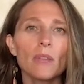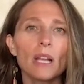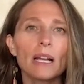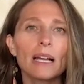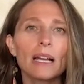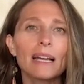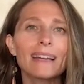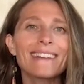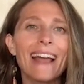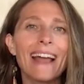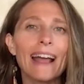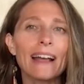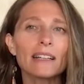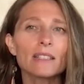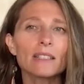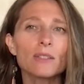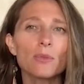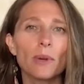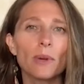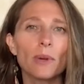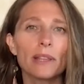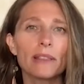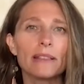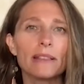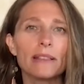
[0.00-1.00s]
connect
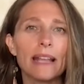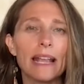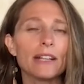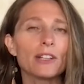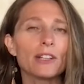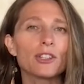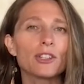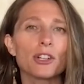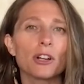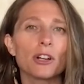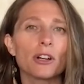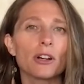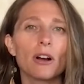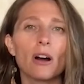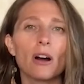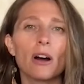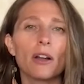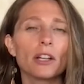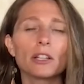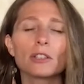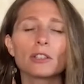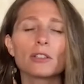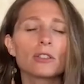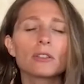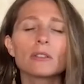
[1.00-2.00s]
with nature
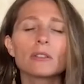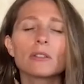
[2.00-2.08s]
on a